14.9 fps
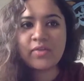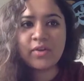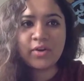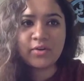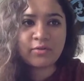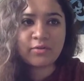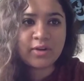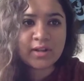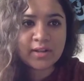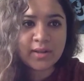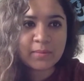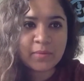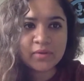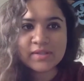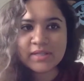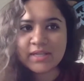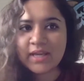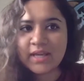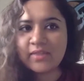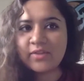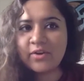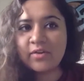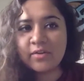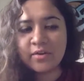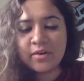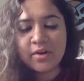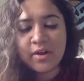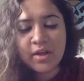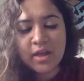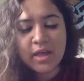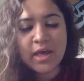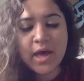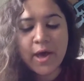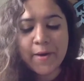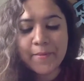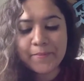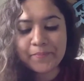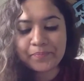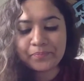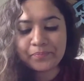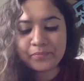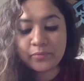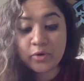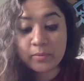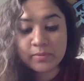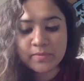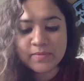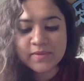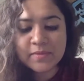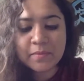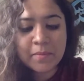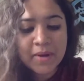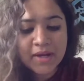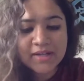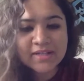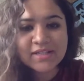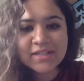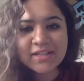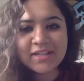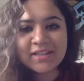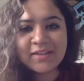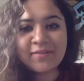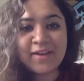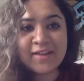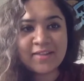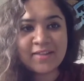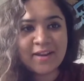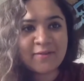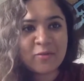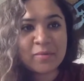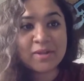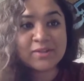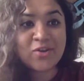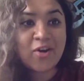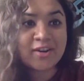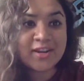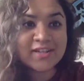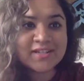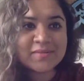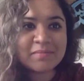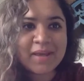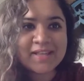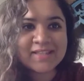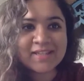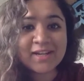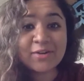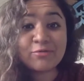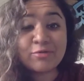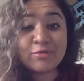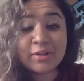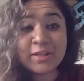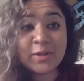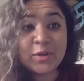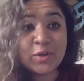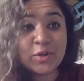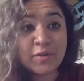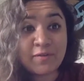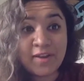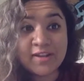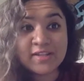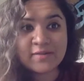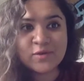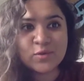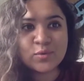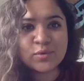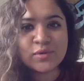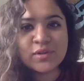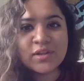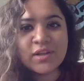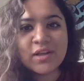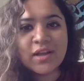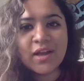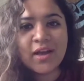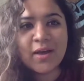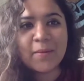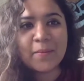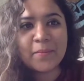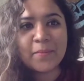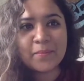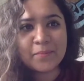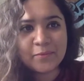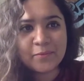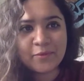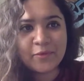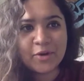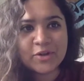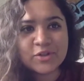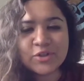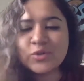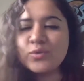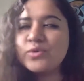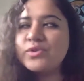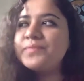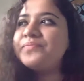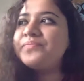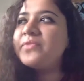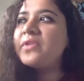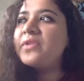and their real name policy and their other problems, but the fact that everybody's on it makes it a really effective tool for it to use.